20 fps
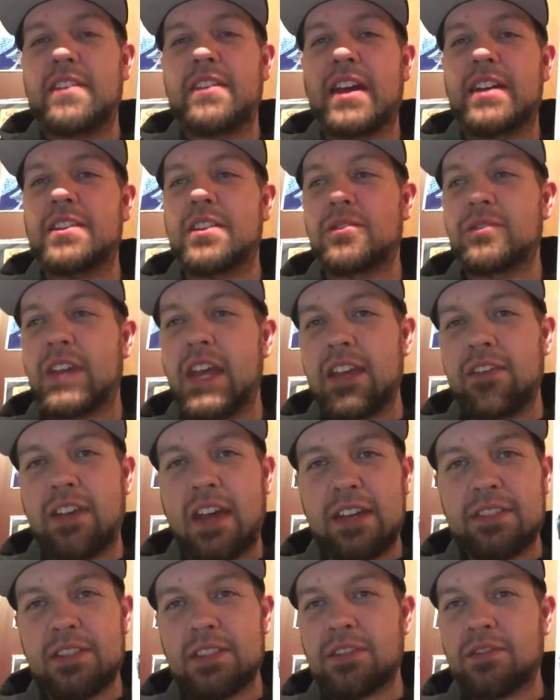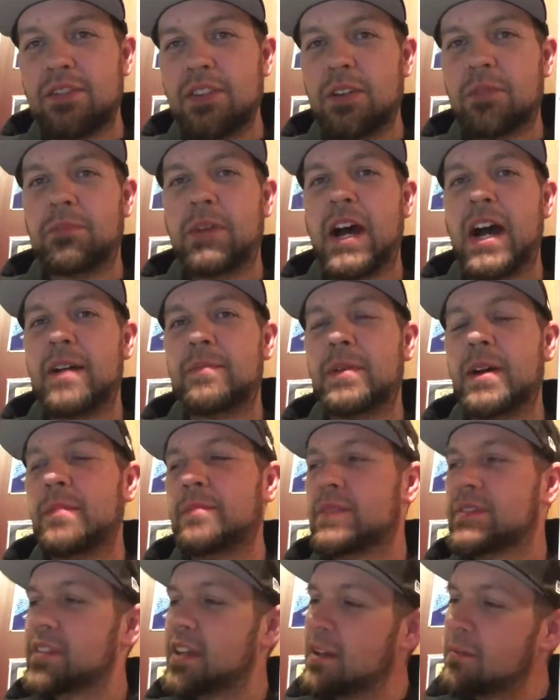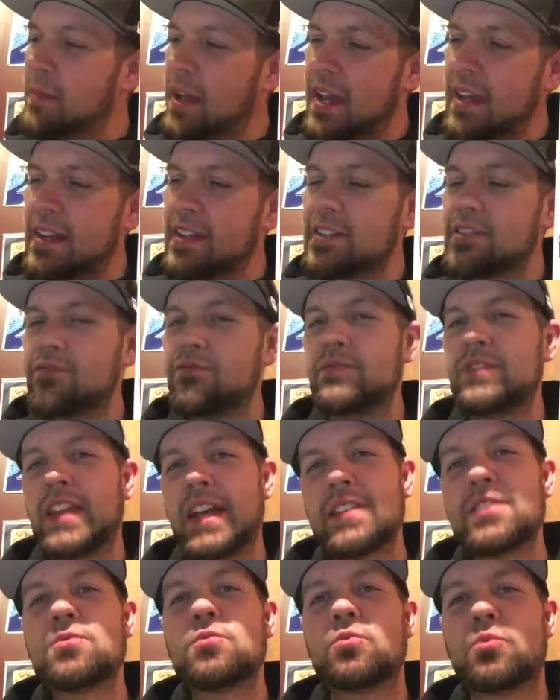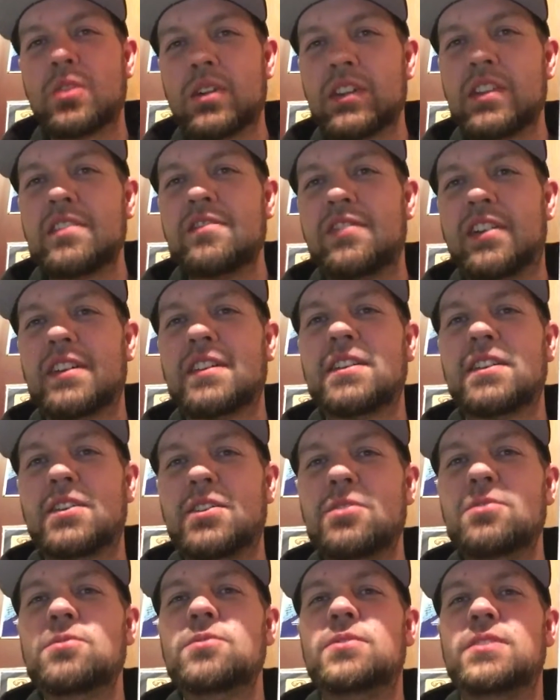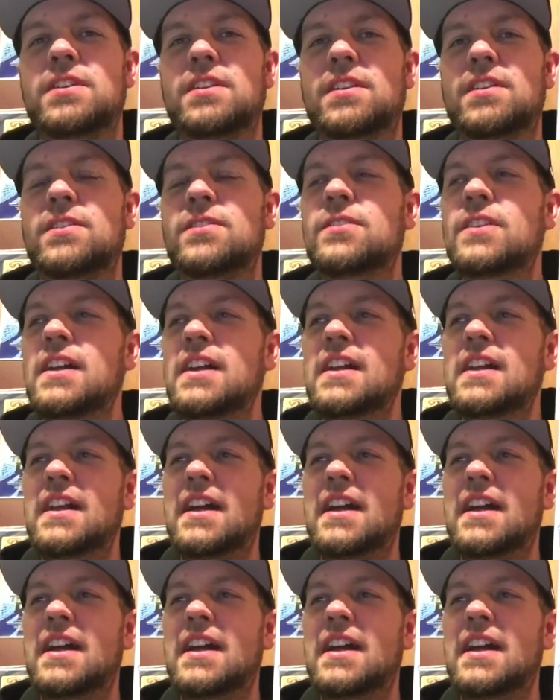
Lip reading: I know Dave had this film pop up, and it's like, man, that's really fucking cool, you know?